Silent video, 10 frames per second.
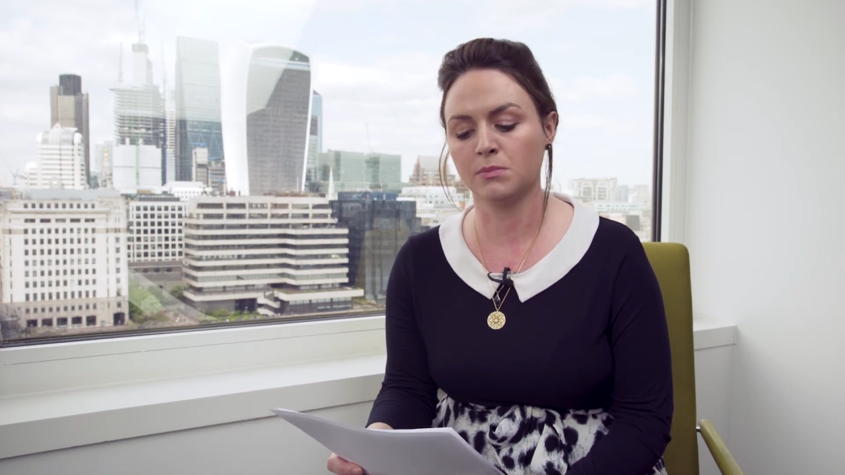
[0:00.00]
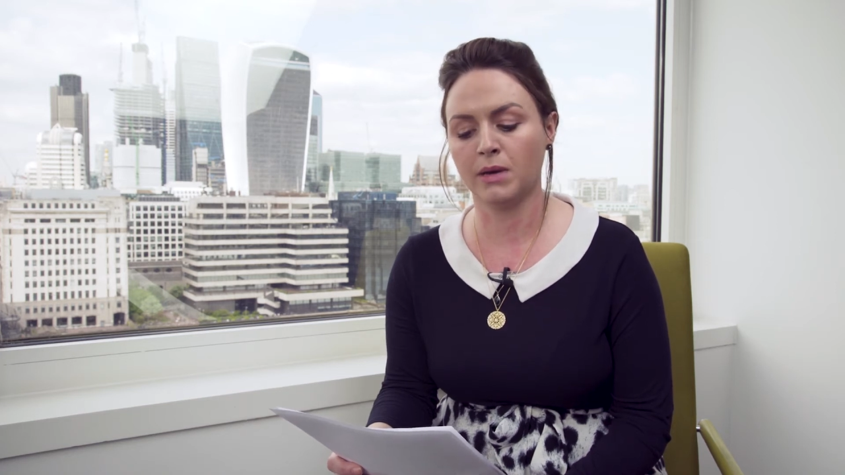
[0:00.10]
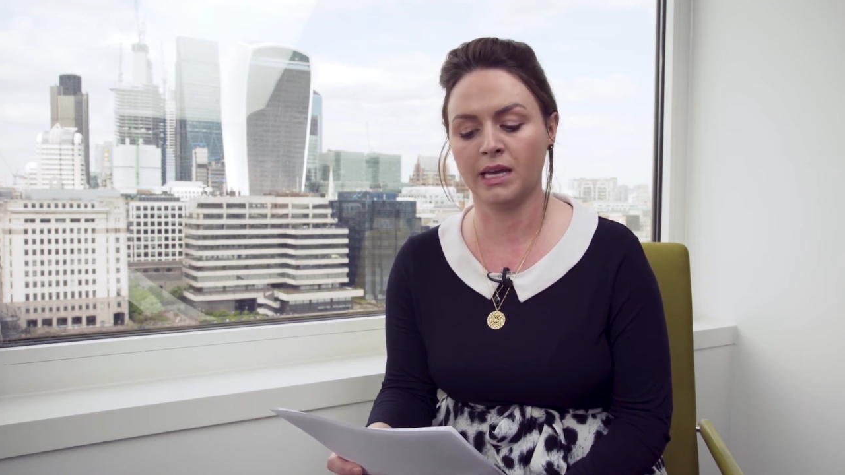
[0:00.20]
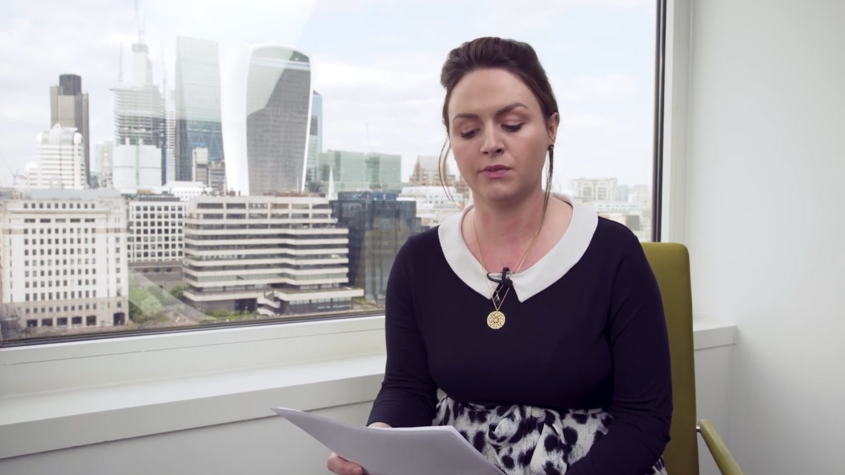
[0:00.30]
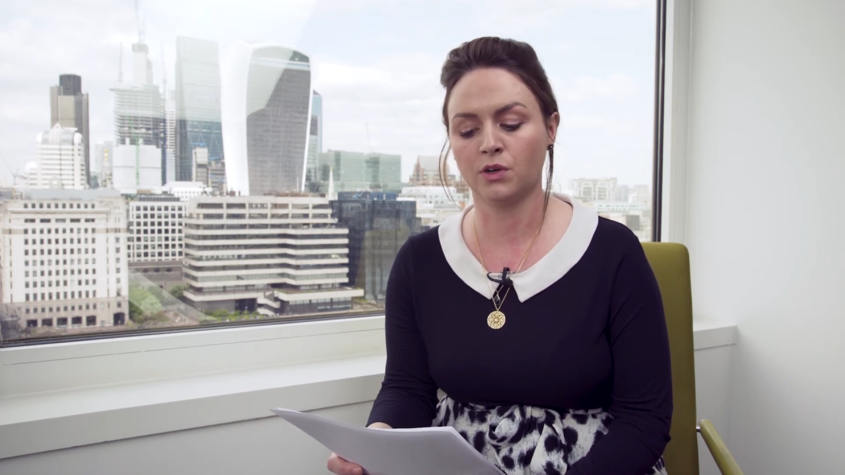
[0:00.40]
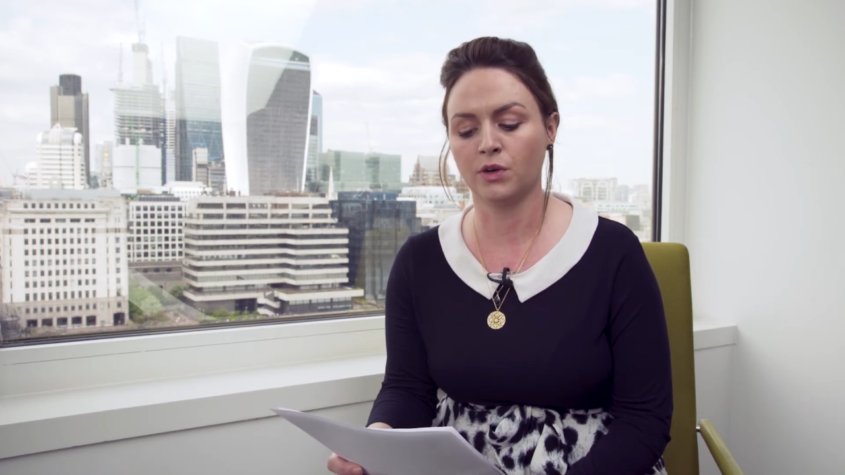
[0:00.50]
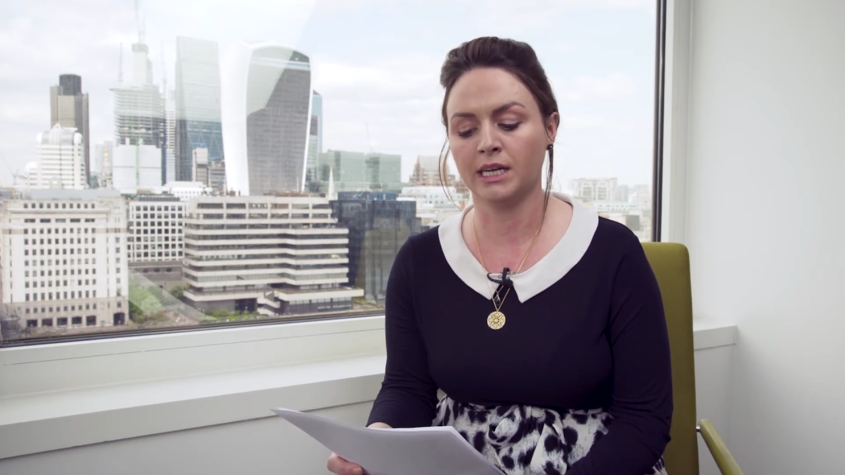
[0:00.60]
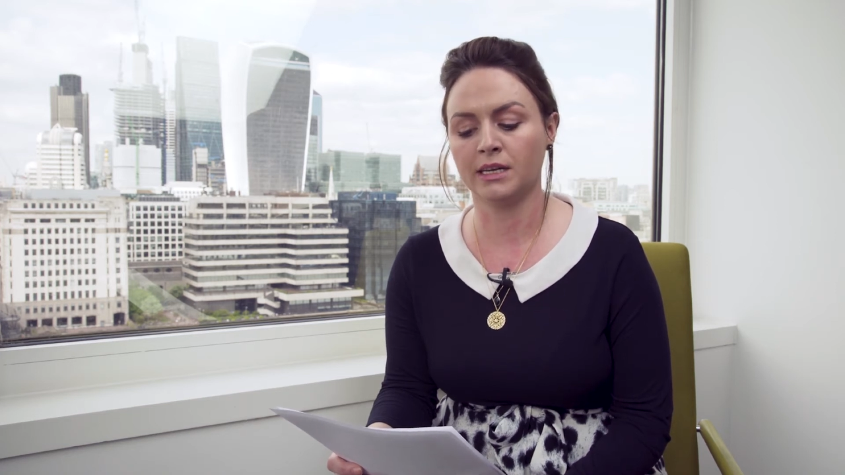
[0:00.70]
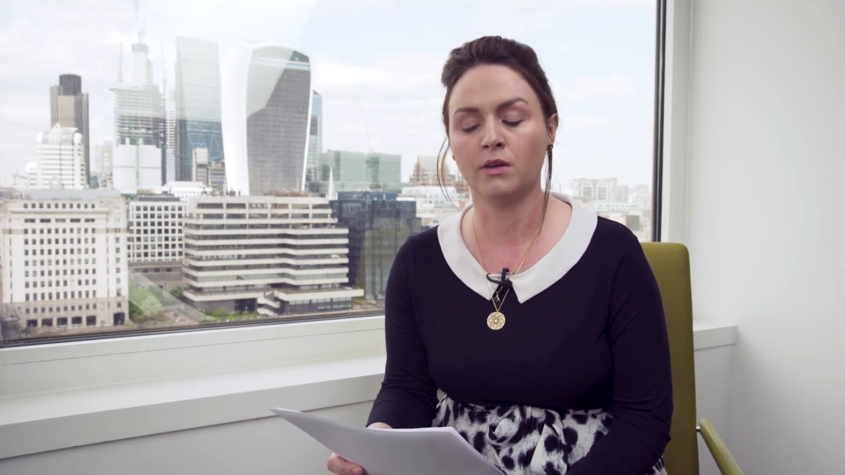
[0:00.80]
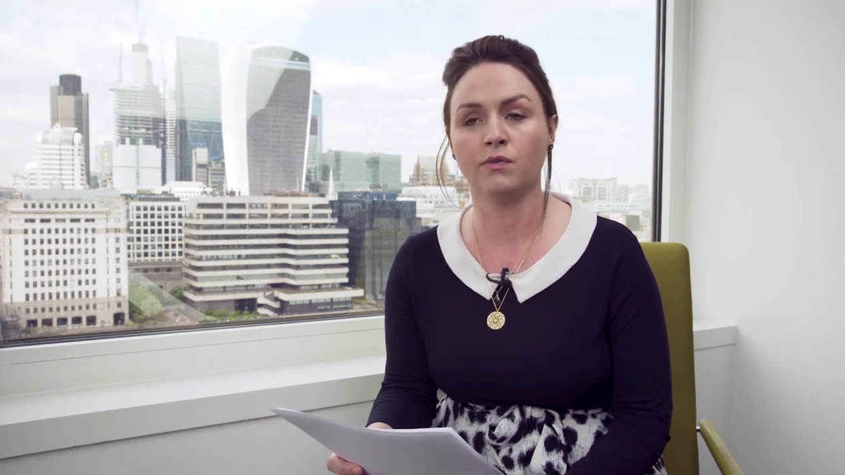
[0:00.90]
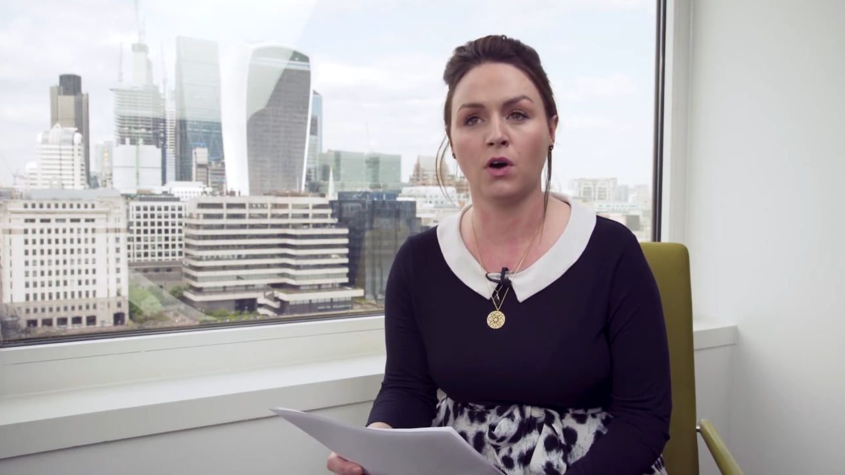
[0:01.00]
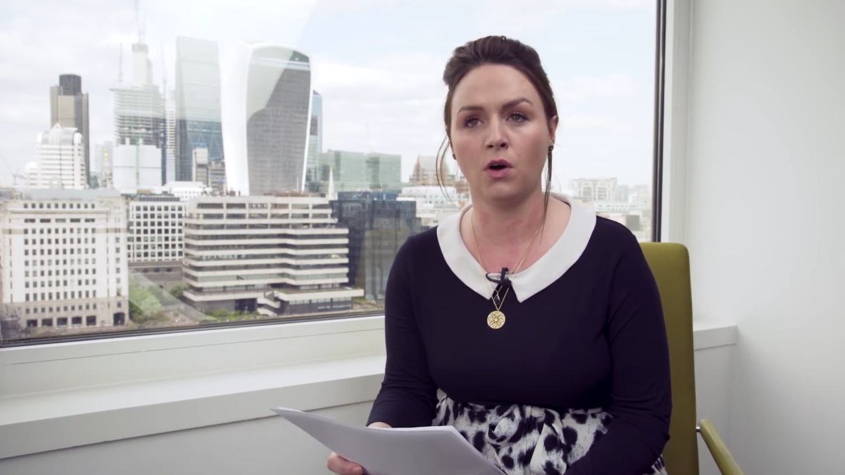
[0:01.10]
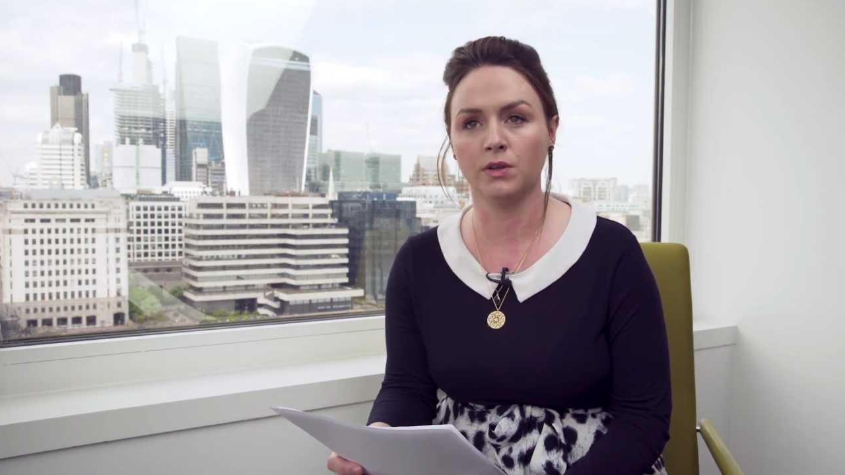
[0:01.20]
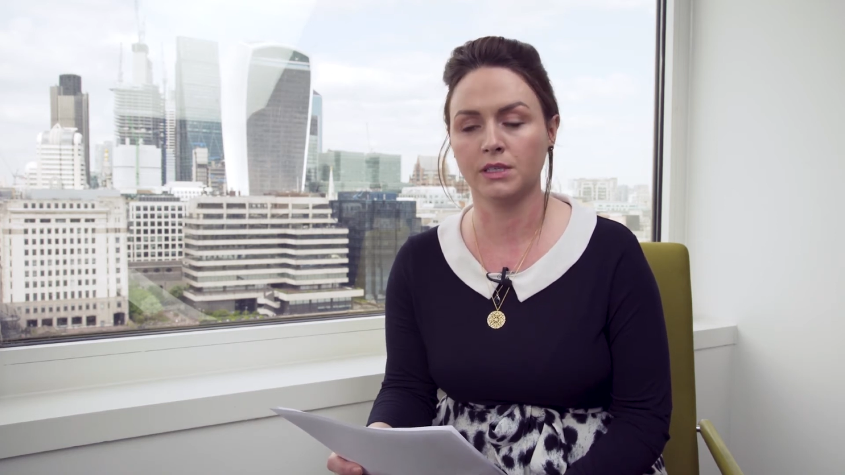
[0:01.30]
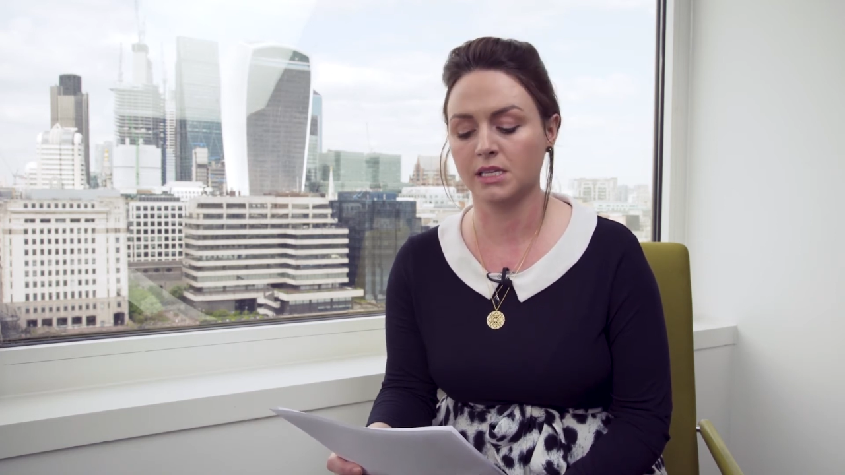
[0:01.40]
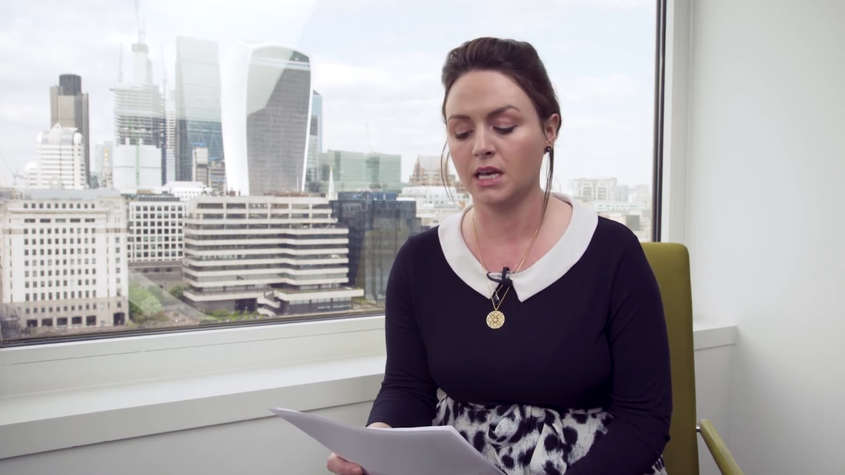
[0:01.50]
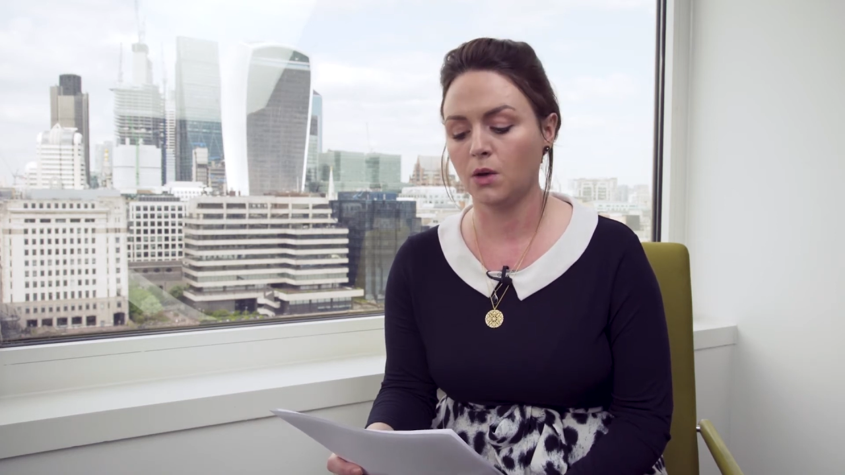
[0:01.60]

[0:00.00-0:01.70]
may have agreed in advance